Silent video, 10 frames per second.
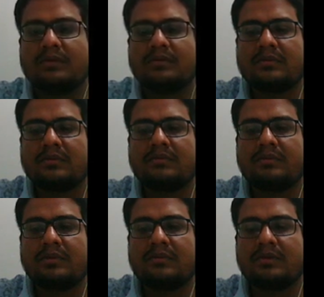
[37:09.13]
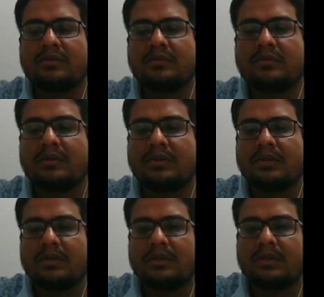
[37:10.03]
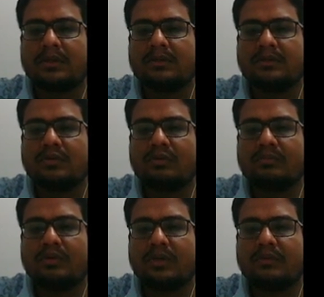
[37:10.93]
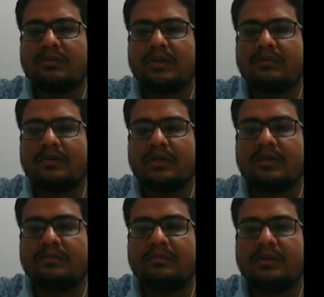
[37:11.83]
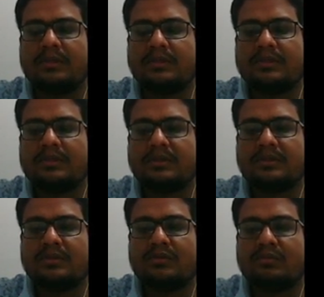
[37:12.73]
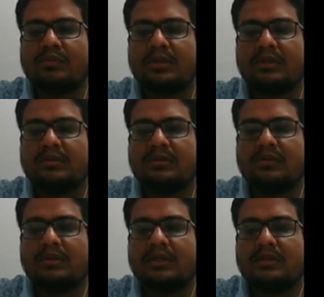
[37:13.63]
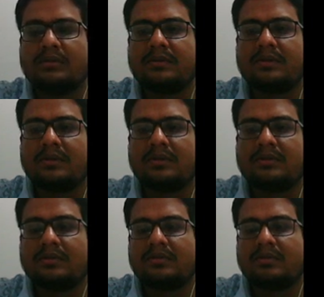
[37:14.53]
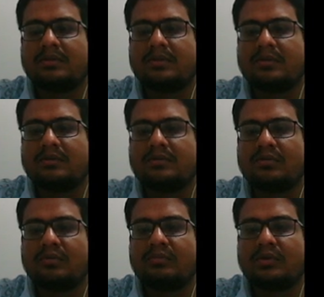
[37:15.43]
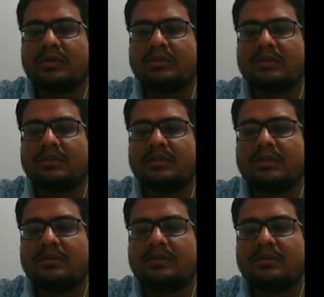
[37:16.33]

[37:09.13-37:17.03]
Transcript: So this will be equal to 0.59 plus 0.09. This will be equal to 0.68.